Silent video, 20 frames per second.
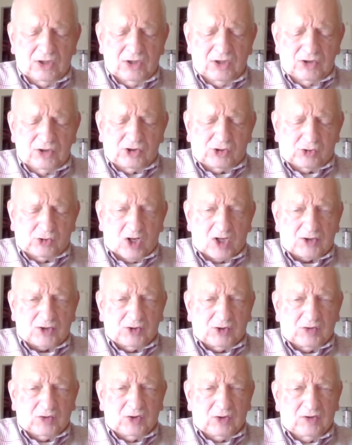
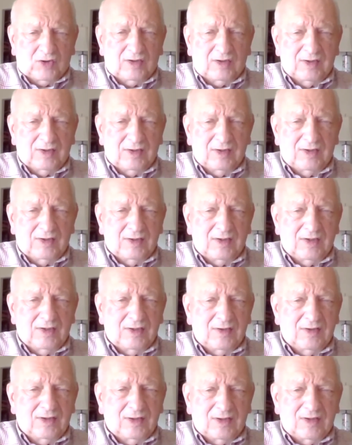structural
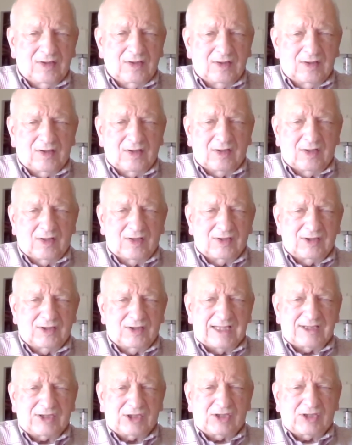
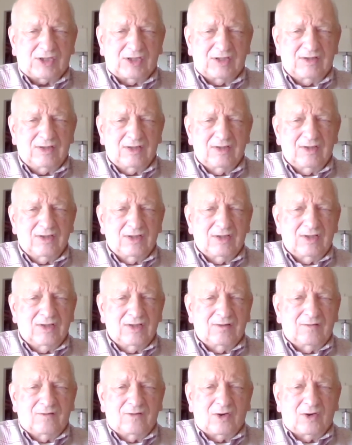test
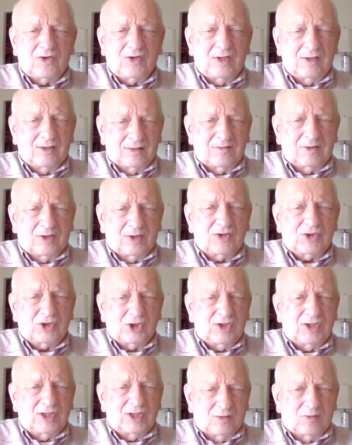
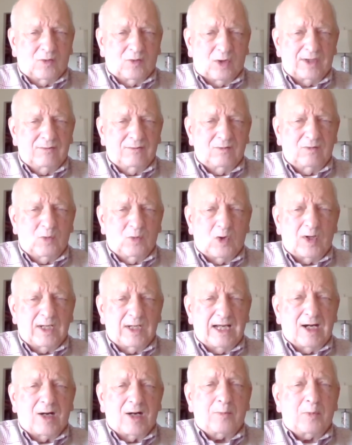version, the one
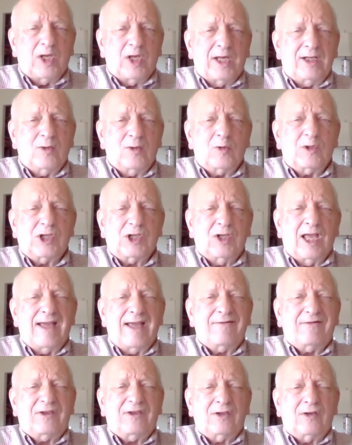airplane that was
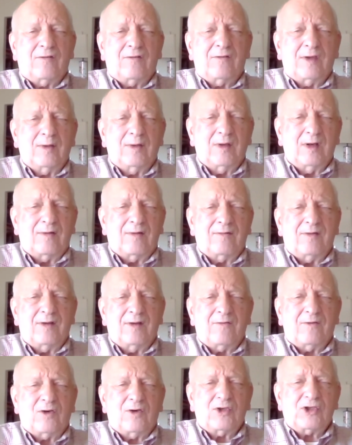left of
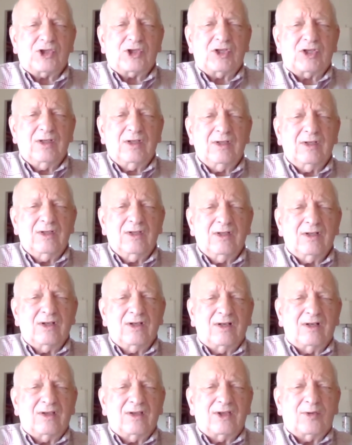the first
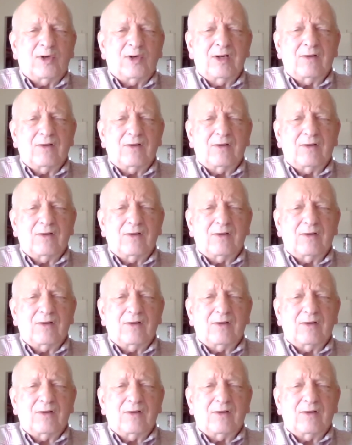3 or